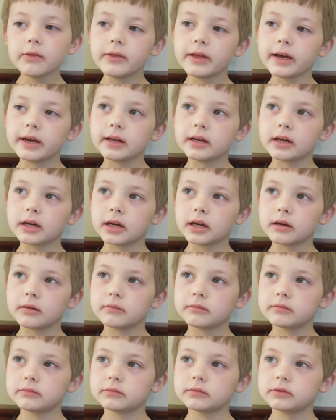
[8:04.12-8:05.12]
then
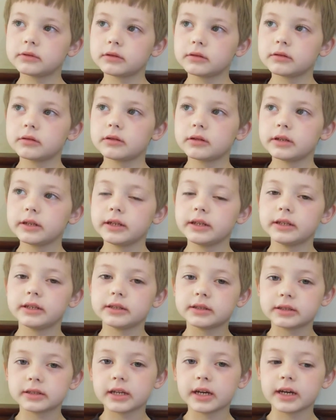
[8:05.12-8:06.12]
um,
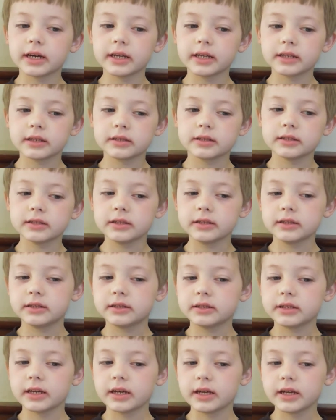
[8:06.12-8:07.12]
in science, he
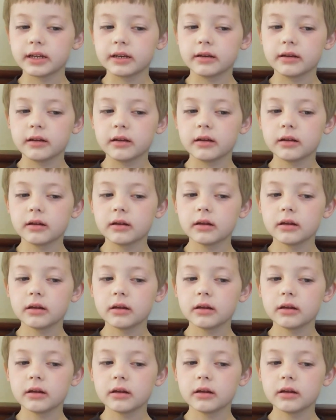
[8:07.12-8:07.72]
said,